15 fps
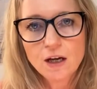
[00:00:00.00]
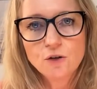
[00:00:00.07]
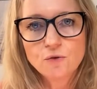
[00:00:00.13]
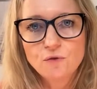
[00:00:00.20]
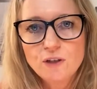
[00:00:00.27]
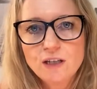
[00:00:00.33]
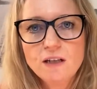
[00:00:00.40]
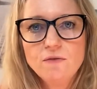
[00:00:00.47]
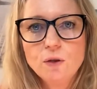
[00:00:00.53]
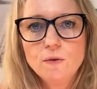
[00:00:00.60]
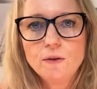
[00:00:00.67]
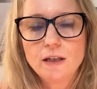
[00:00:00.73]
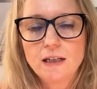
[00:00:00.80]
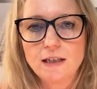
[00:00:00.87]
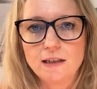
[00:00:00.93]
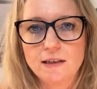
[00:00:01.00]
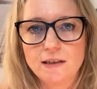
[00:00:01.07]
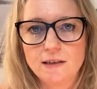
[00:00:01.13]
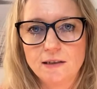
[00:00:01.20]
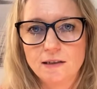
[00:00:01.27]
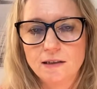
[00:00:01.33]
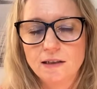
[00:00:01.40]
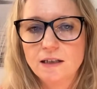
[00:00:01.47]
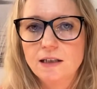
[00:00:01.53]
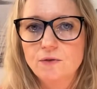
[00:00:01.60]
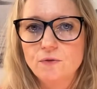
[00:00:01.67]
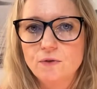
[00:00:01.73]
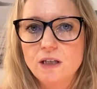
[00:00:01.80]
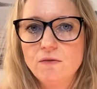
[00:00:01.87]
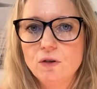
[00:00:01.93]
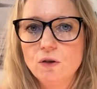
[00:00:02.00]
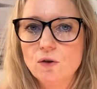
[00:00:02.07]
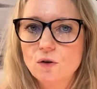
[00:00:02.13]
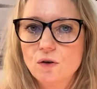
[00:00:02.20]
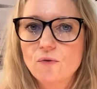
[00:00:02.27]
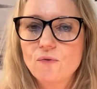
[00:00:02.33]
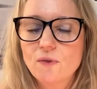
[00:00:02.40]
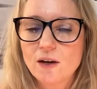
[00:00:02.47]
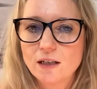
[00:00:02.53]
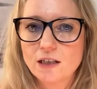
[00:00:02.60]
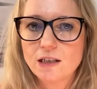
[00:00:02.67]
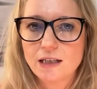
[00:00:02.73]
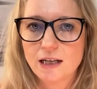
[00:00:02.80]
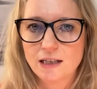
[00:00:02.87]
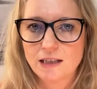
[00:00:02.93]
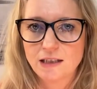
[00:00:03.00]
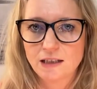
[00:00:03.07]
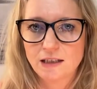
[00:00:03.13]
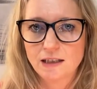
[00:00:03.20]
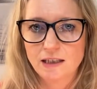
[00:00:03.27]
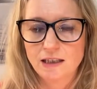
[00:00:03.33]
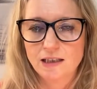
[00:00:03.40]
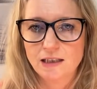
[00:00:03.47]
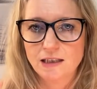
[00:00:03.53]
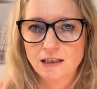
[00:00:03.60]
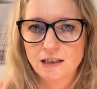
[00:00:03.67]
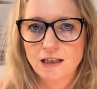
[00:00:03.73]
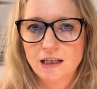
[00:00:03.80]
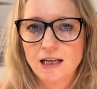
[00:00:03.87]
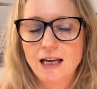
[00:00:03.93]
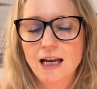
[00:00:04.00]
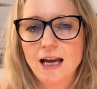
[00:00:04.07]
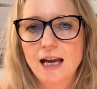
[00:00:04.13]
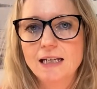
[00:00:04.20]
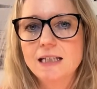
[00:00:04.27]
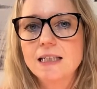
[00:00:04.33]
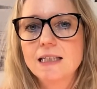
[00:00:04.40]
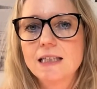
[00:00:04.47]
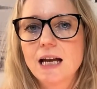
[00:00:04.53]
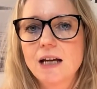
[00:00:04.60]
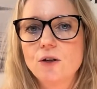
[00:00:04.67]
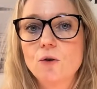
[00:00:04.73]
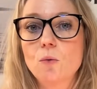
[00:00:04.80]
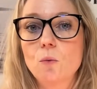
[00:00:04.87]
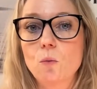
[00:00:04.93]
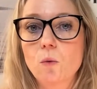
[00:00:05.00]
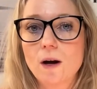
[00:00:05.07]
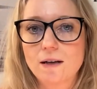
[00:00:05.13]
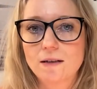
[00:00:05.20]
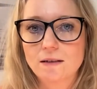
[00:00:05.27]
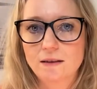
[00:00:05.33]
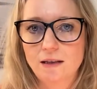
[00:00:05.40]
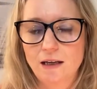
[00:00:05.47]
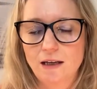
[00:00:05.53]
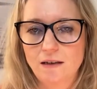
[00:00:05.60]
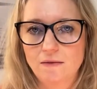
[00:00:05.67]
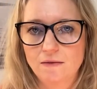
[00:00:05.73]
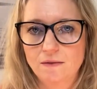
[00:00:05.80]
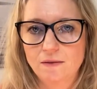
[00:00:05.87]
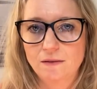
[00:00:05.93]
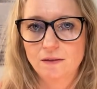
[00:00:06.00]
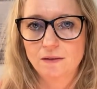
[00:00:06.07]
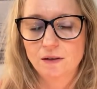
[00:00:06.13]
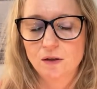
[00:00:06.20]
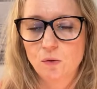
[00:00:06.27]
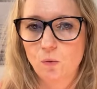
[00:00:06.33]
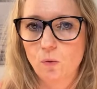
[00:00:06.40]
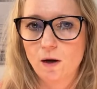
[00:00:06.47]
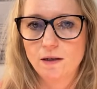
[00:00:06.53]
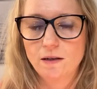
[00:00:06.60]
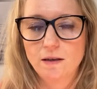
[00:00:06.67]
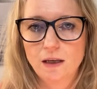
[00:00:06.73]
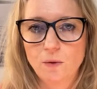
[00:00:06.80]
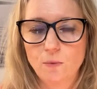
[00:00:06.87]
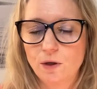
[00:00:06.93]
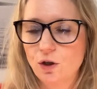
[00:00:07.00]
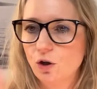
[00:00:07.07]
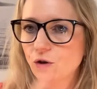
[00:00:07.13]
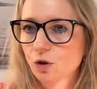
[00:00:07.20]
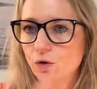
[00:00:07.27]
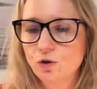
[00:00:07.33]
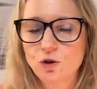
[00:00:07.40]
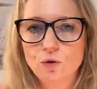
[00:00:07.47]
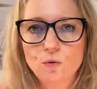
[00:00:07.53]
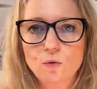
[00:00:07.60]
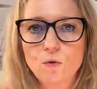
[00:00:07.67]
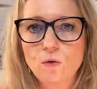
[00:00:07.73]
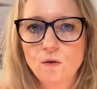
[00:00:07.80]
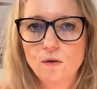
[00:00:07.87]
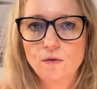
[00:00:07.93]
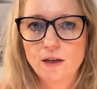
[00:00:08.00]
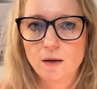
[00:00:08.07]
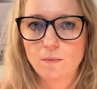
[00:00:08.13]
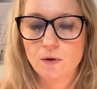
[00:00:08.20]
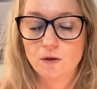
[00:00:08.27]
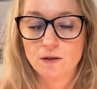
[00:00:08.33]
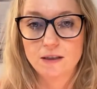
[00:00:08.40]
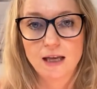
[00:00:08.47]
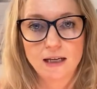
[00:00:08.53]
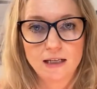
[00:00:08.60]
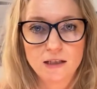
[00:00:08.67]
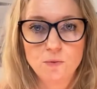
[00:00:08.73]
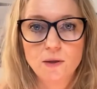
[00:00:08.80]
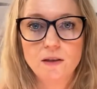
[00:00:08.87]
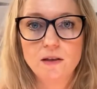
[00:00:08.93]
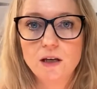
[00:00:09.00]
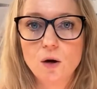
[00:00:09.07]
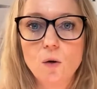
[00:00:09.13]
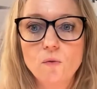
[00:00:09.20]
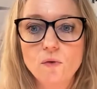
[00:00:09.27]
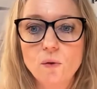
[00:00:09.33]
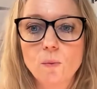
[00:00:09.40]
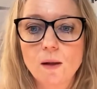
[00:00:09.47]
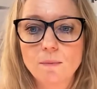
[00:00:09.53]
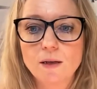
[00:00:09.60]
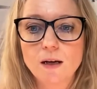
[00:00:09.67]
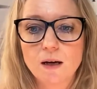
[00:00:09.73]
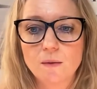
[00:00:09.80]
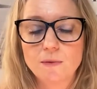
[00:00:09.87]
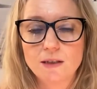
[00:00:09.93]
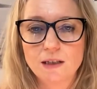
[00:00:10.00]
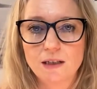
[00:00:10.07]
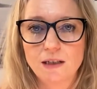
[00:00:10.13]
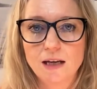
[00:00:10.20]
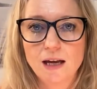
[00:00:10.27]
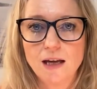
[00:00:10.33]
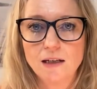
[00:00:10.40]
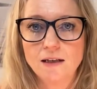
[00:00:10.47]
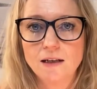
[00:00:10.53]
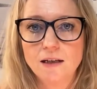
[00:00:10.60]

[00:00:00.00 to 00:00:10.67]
Review the list. Review your fantastic list and decide on one thing. One thing. We're not going to do all of them, because that is when the overwhelm comes in again.